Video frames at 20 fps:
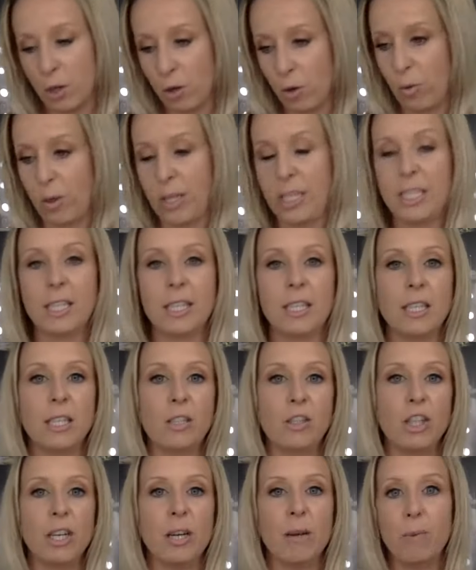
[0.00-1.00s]
You're going to
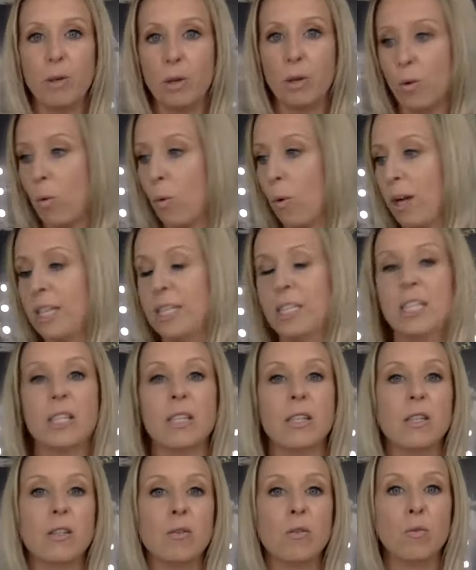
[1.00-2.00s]
the gym, you're going
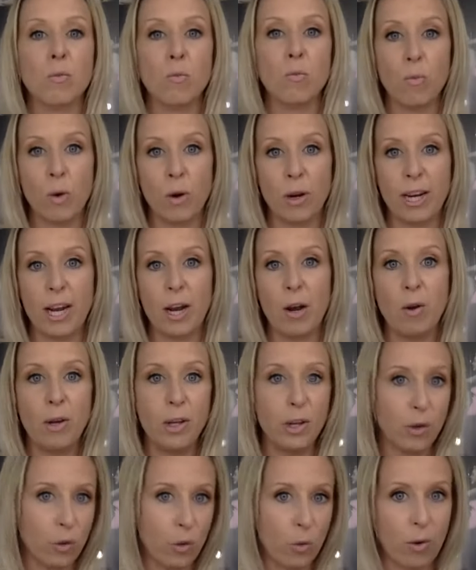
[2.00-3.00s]
to work
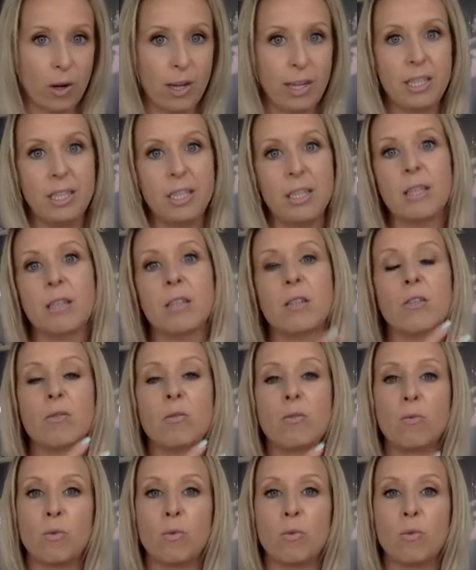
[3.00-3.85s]
out, you're going to